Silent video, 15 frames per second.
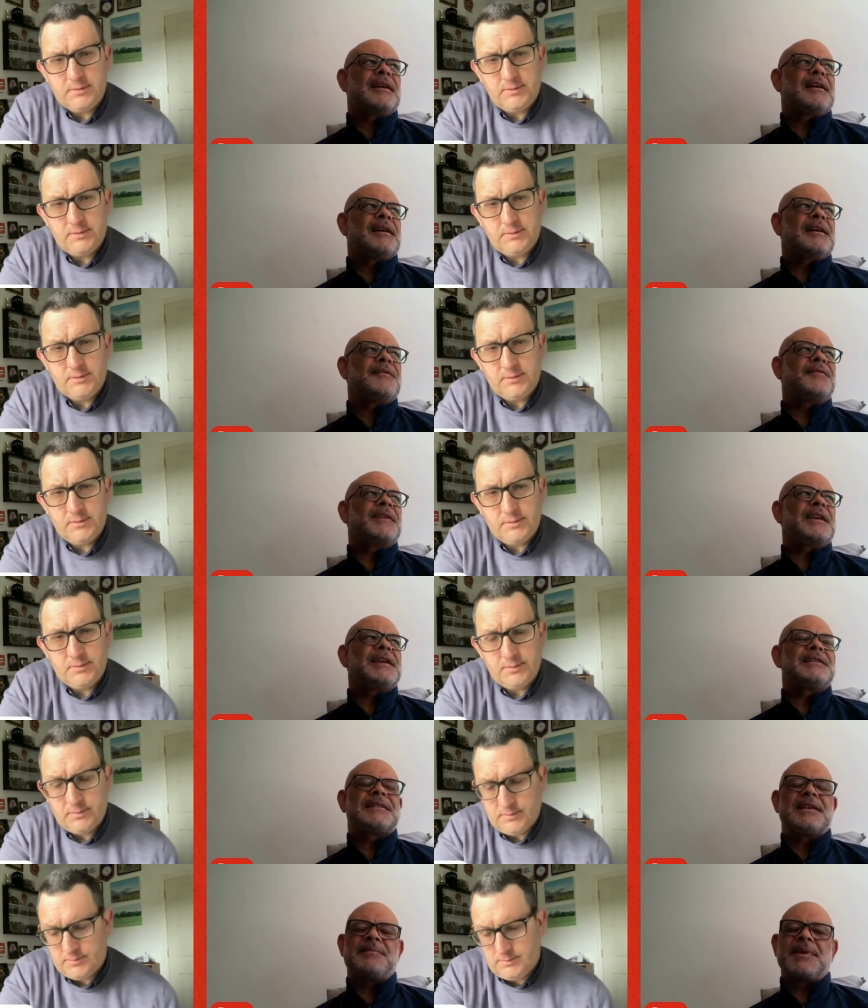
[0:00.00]
Speaker 1: if the
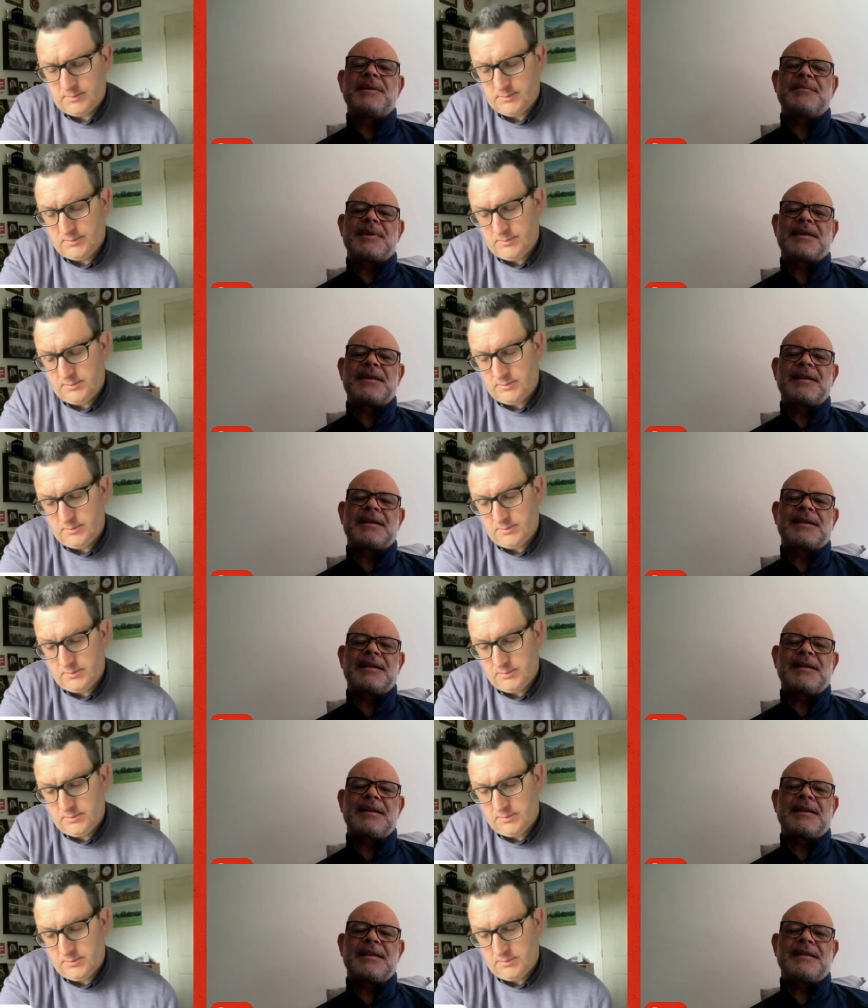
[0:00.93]
ECB were
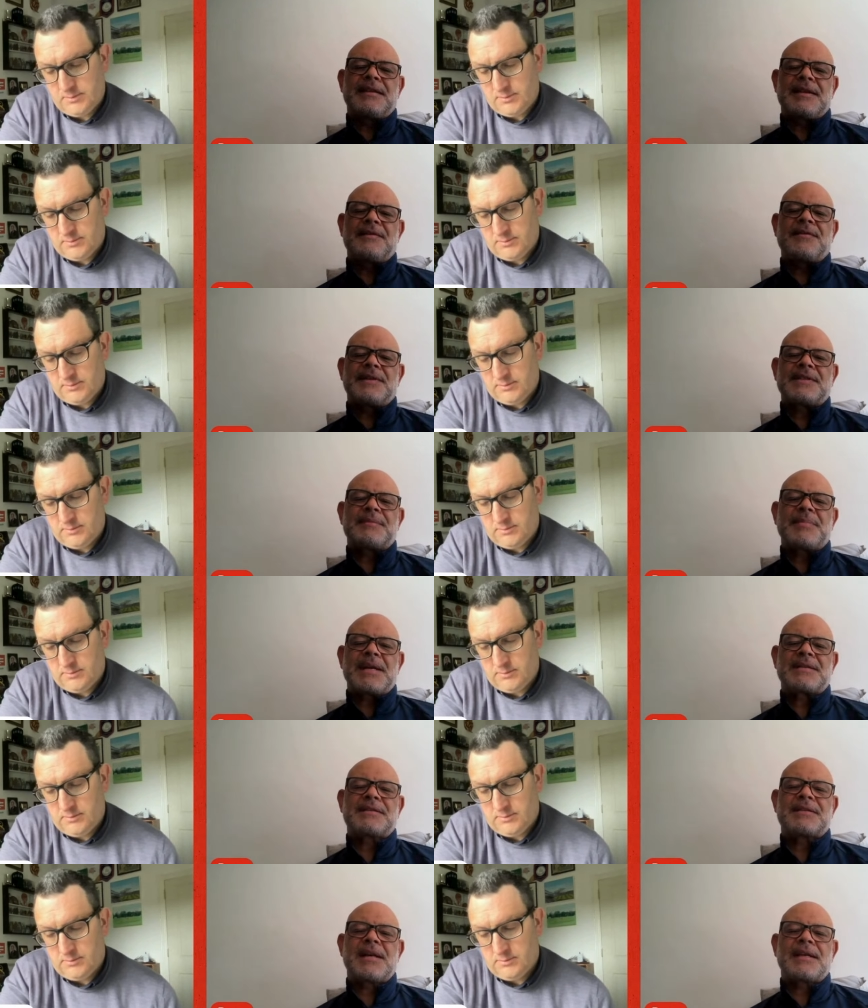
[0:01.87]
thinking that to give us the
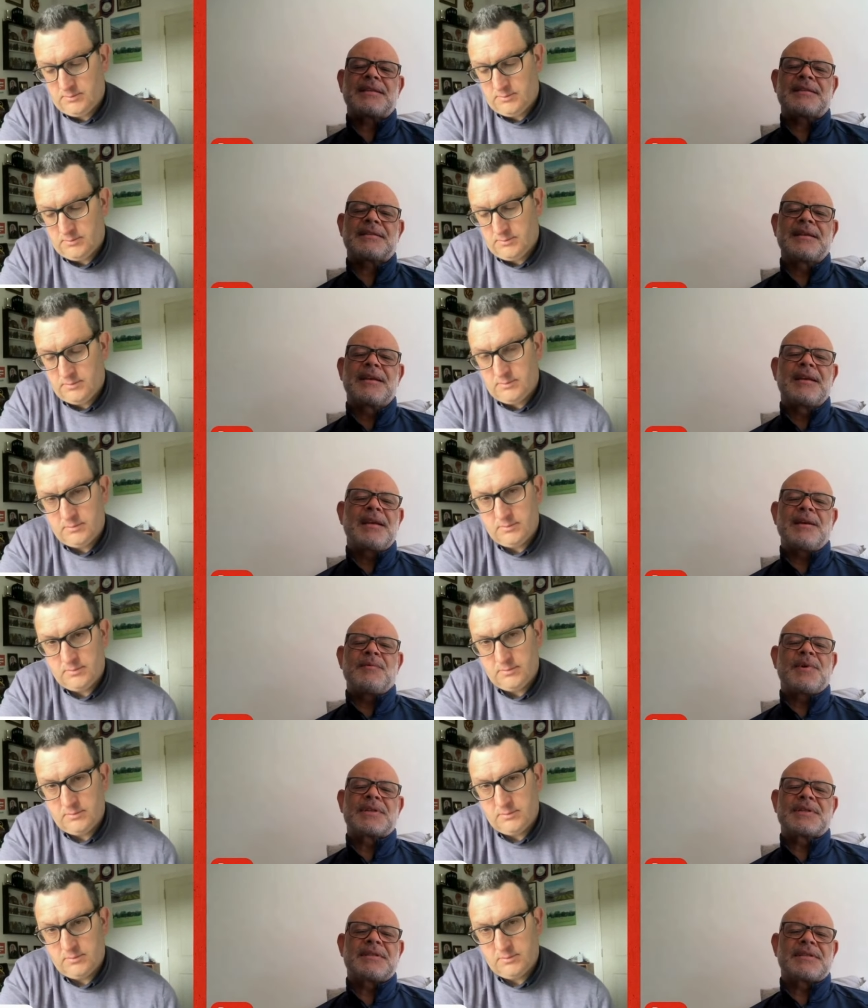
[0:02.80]
best chance, it
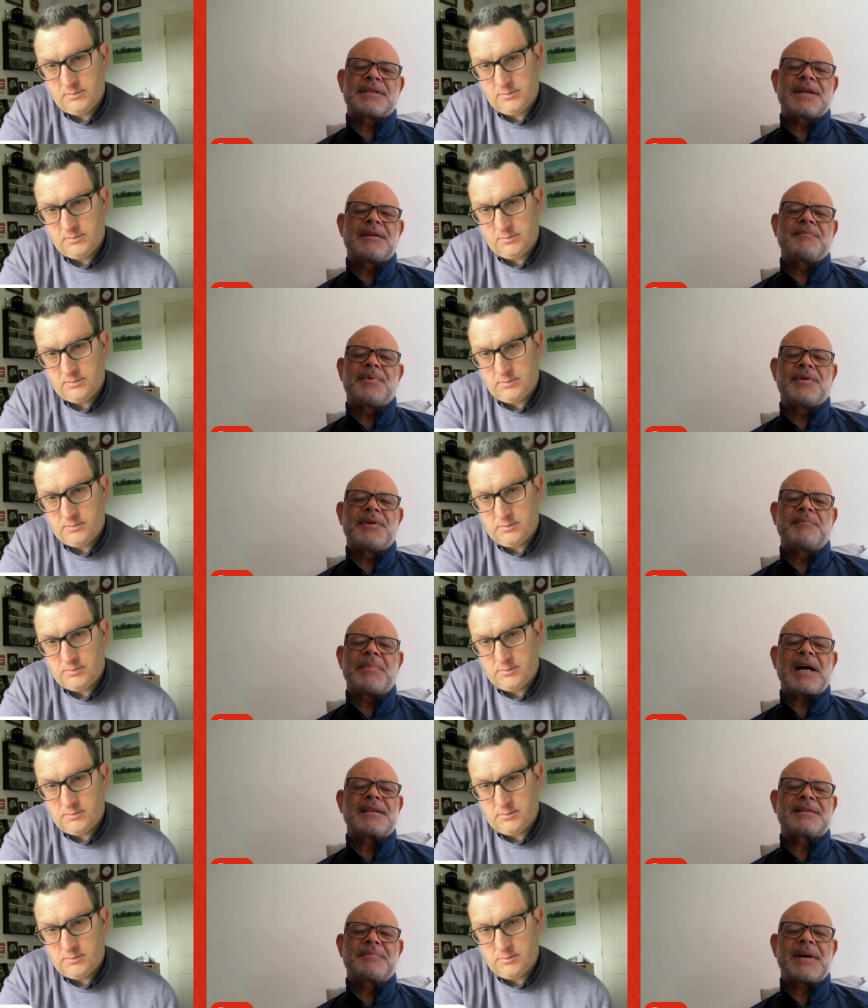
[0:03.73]
wasn't to go and put a
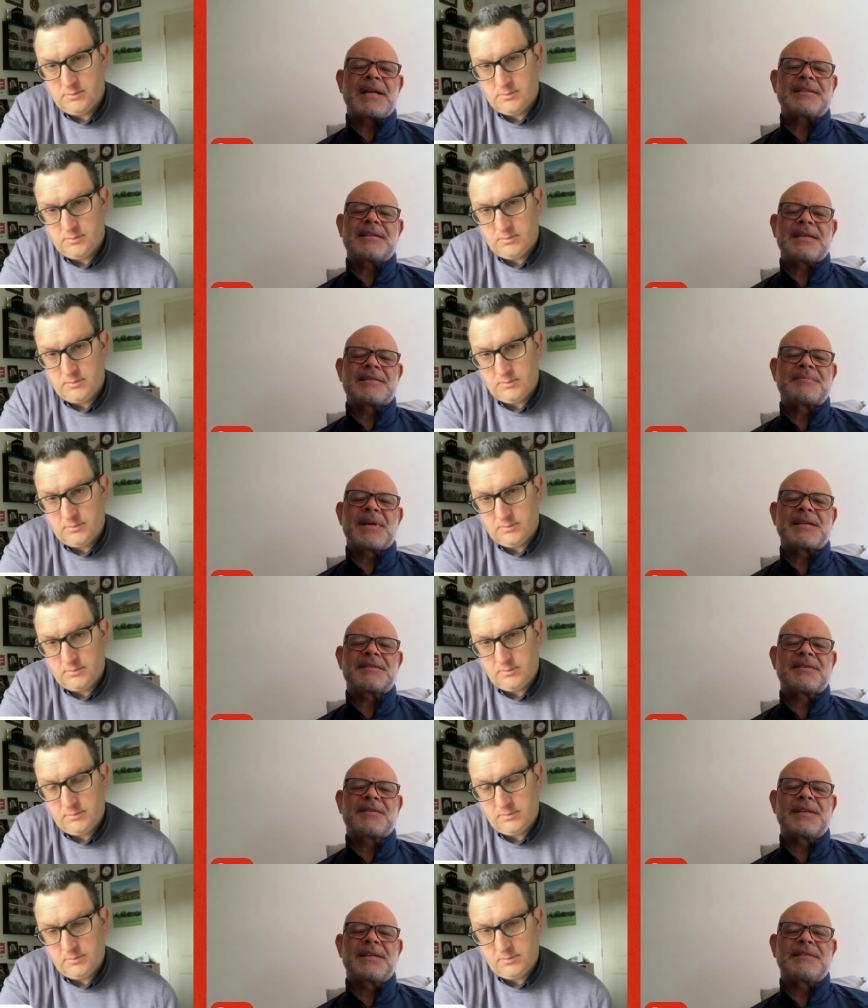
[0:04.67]
back-to-back Test match
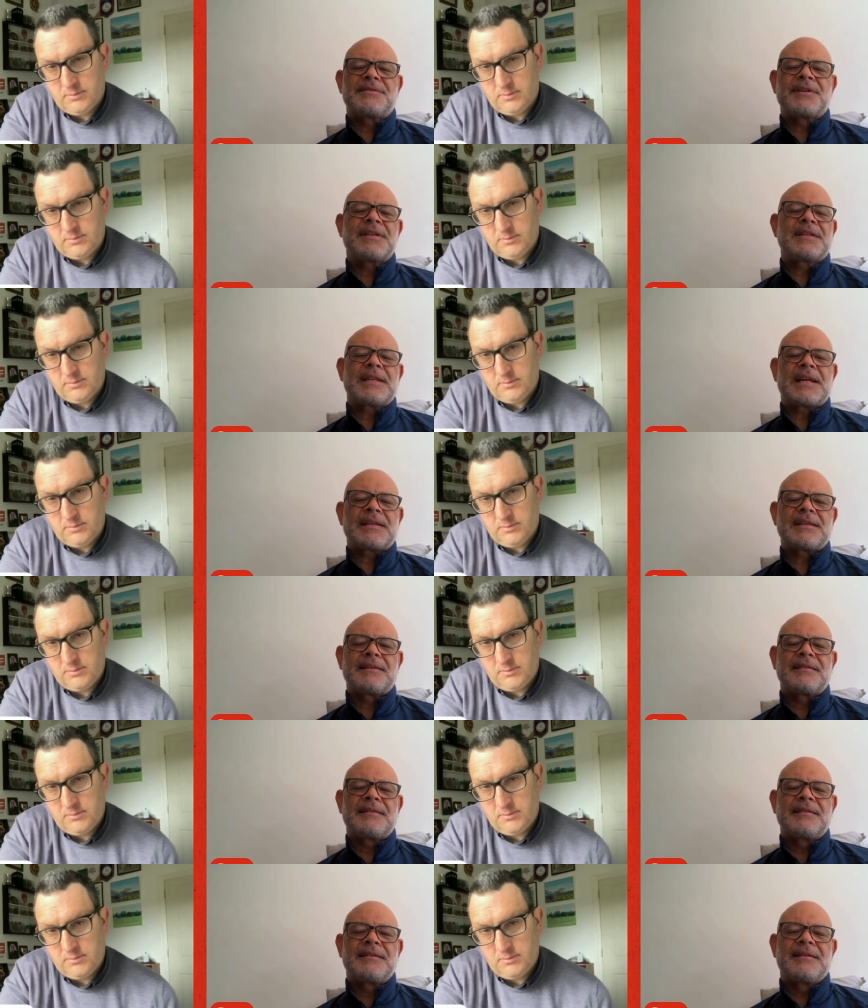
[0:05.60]
on in Trinidad
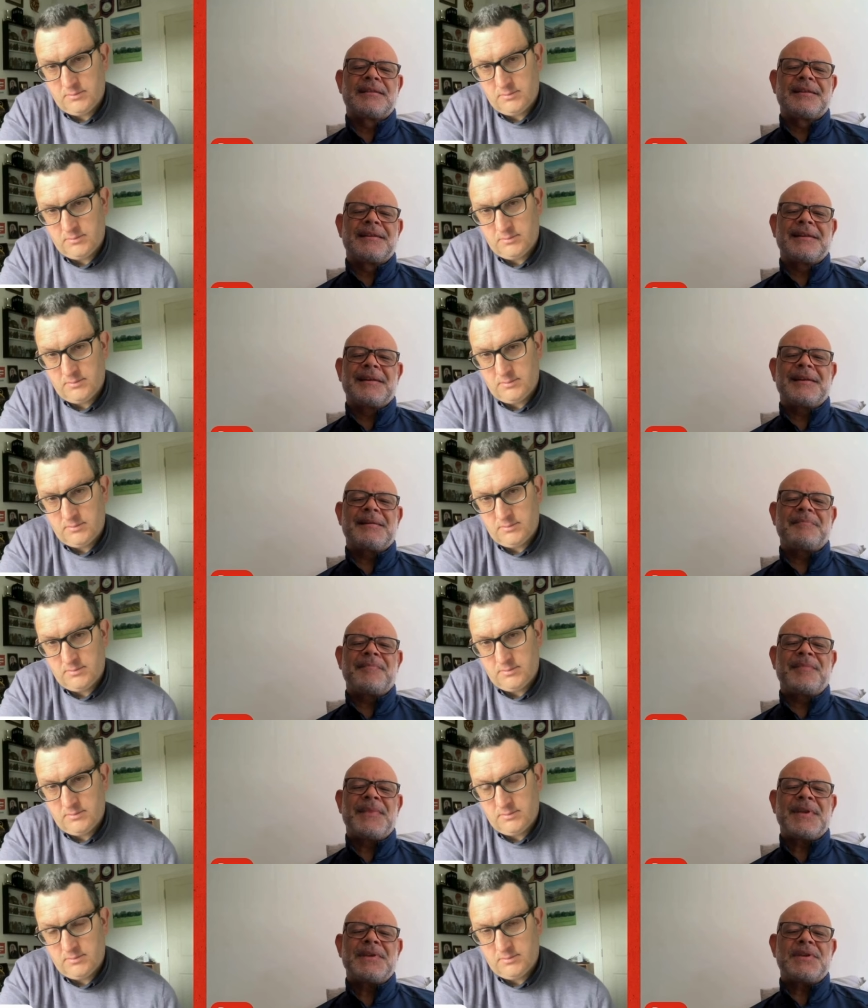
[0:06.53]

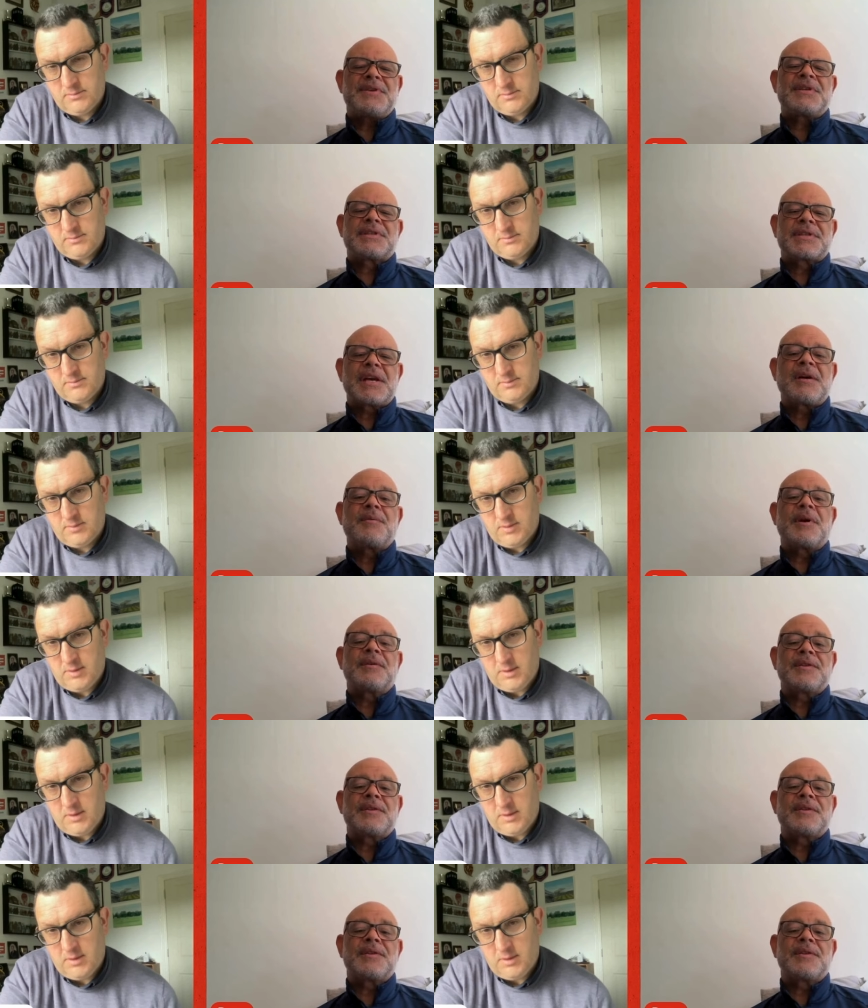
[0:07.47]
um, you just go well.